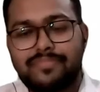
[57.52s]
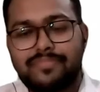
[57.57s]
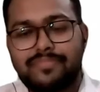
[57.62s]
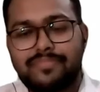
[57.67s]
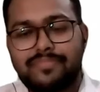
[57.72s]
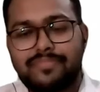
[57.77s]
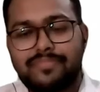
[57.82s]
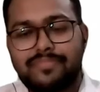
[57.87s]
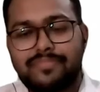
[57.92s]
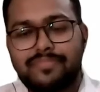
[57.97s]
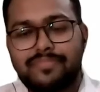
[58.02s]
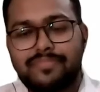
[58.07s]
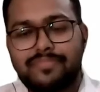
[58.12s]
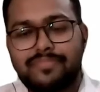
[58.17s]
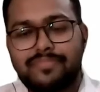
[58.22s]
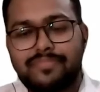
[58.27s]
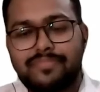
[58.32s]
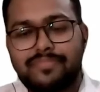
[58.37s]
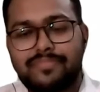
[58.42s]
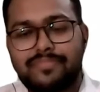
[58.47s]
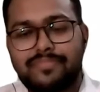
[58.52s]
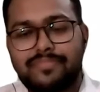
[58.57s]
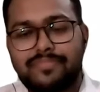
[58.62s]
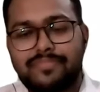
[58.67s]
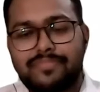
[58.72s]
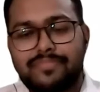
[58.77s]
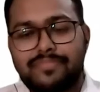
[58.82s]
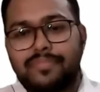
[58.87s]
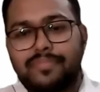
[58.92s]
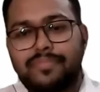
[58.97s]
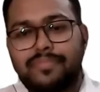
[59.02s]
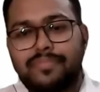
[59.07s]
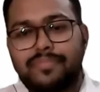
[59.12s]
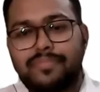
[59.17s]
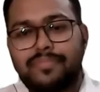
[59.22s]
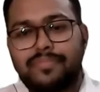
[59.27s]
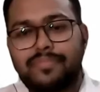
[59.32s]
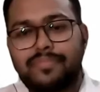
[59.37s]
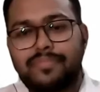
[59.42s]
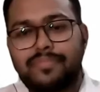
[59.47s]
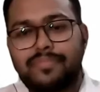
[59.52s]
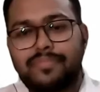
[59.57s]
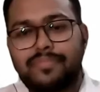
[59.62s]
The person shown says nothing.